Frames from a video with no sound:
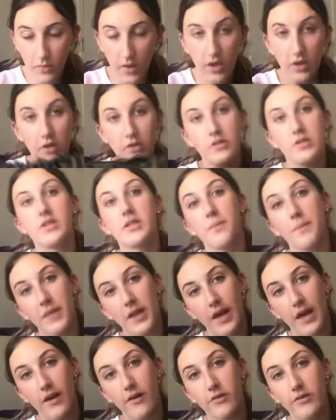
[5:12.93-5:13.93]
I ordered something
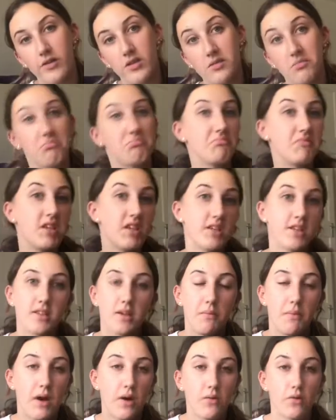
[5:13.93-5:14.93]
else, this
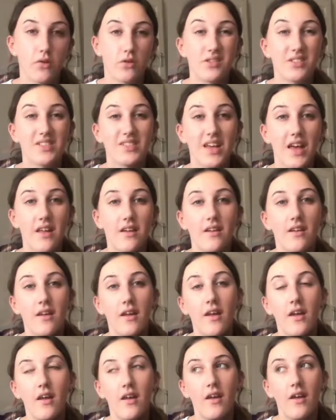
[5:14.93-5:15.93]
somehow got sent,
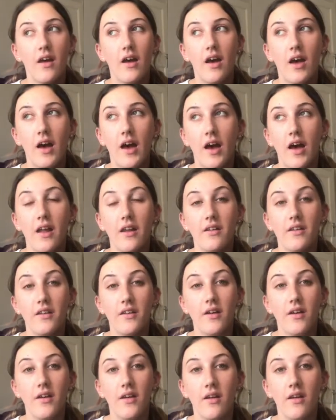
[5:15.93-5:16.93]
and
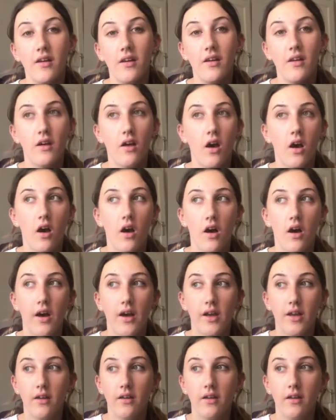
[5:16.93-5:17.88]
I